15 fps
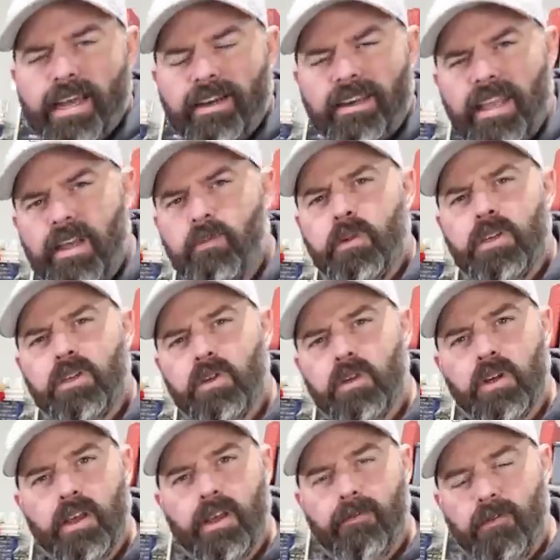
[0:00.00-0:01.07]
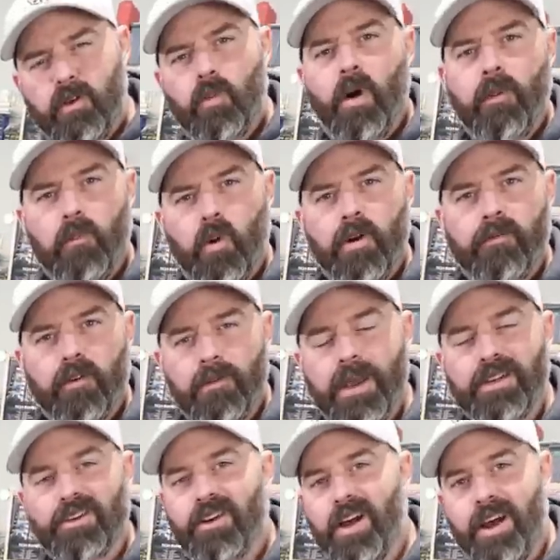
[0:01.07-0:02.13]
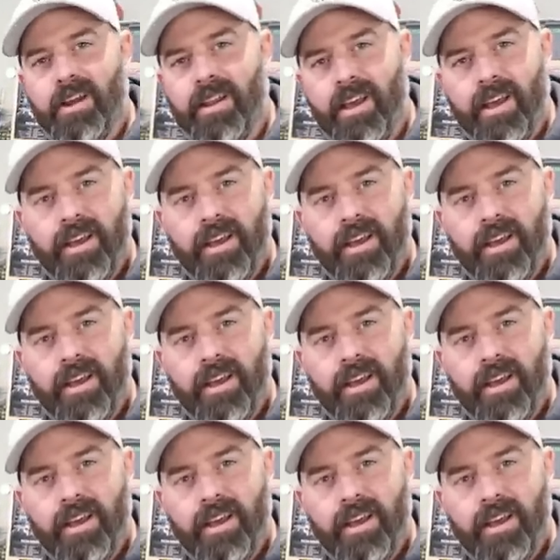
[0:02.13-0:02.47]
technique, which if you want more information on,